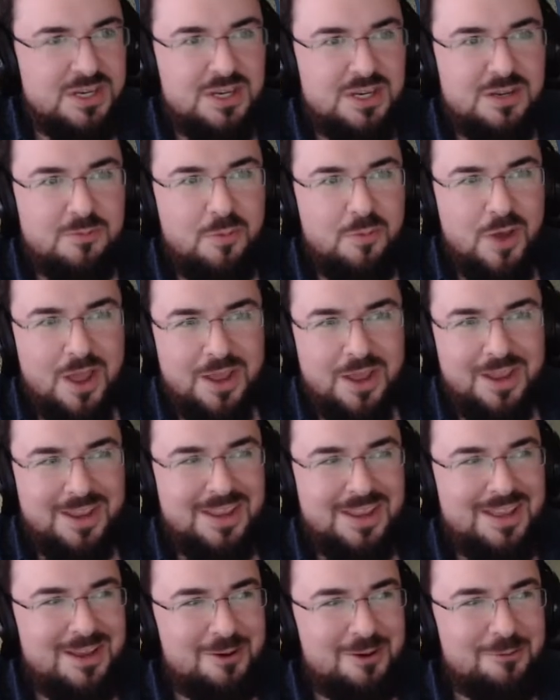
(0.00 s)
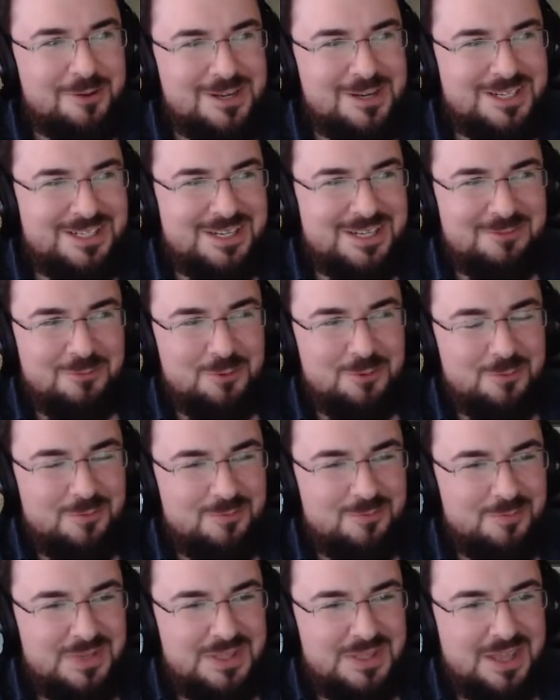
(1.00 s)
But Winston will
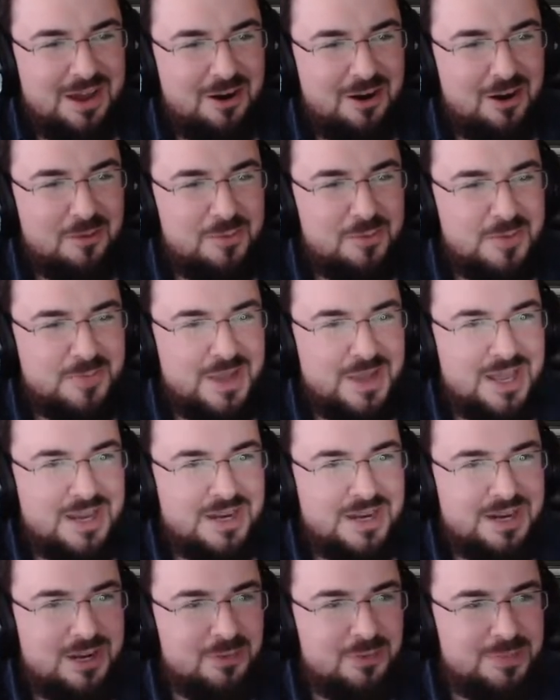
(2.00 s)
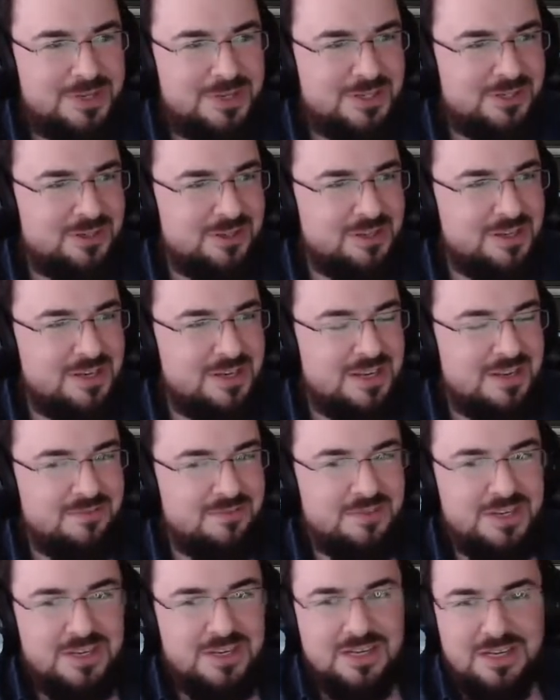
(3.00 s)
be the army man, and I'll be sort of the
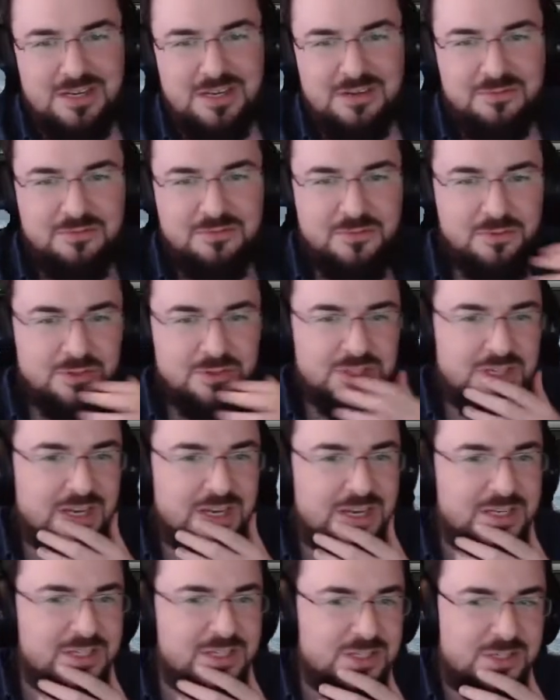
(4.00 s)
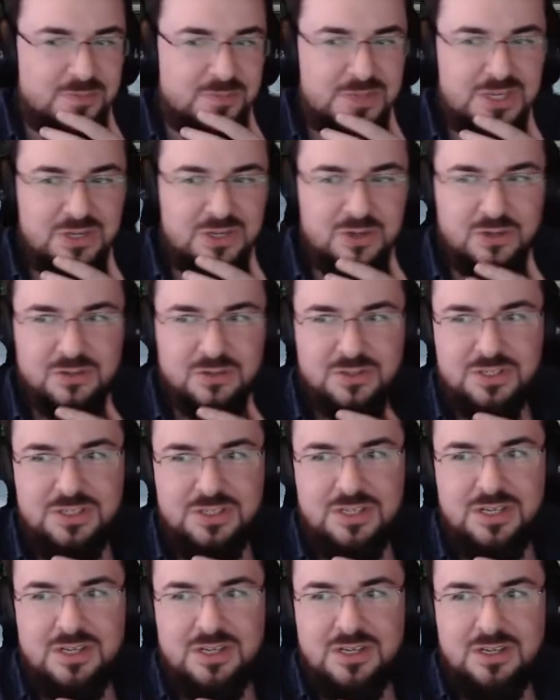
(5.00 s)
navy and the air force guy, just because
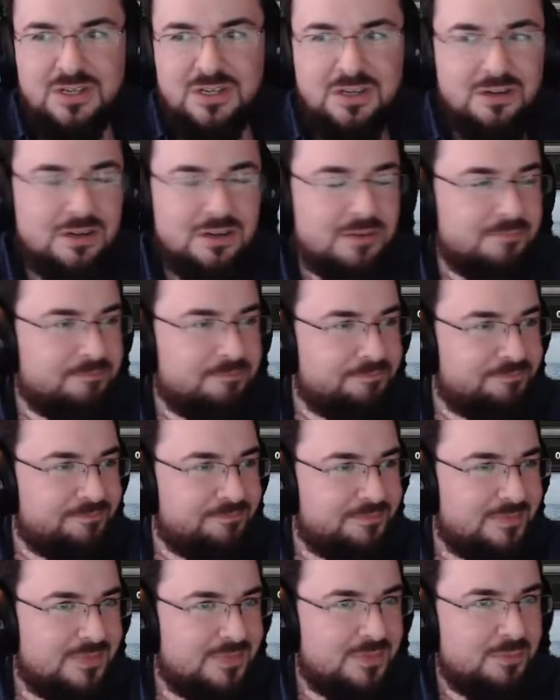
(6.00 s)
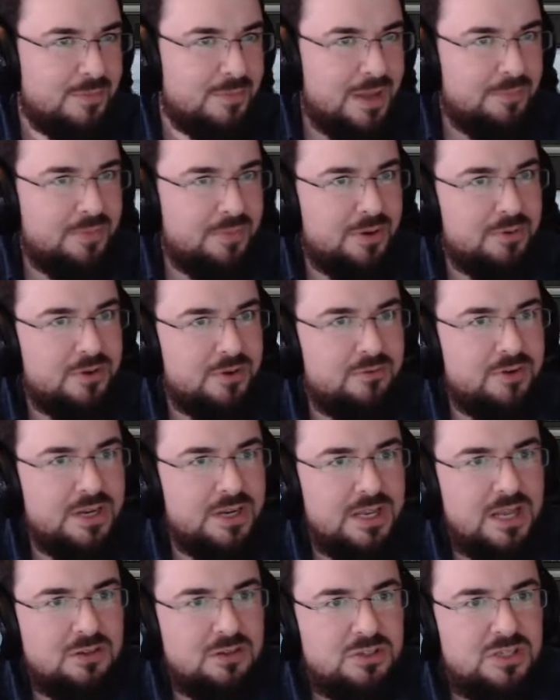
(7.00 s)
manpower.
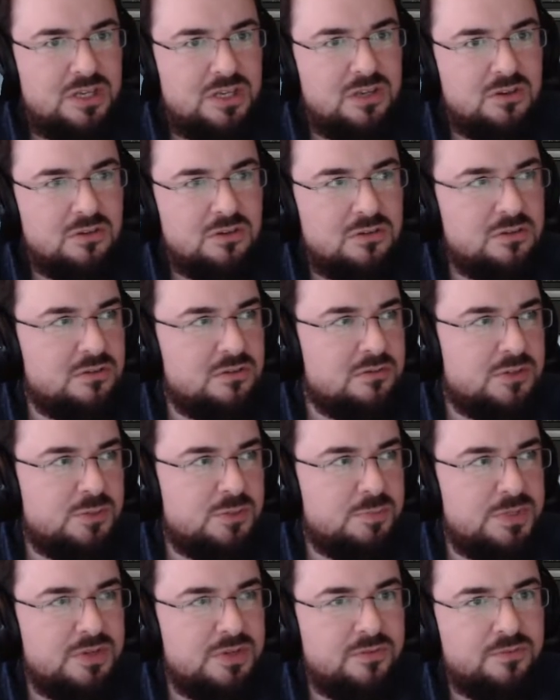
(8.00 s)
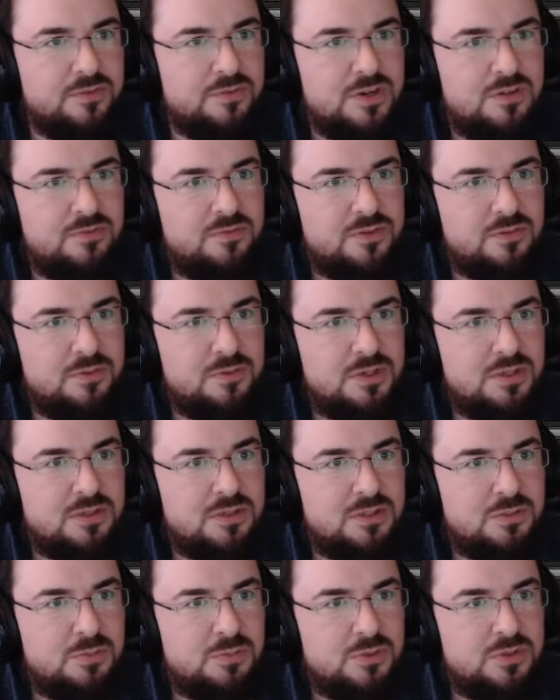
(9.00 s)
Right, I'll stick it on speed 3 for a while, I
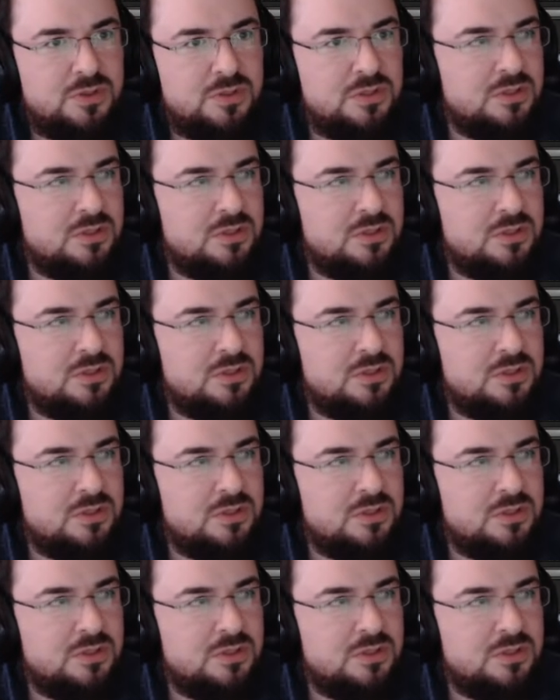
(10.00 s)
suppose.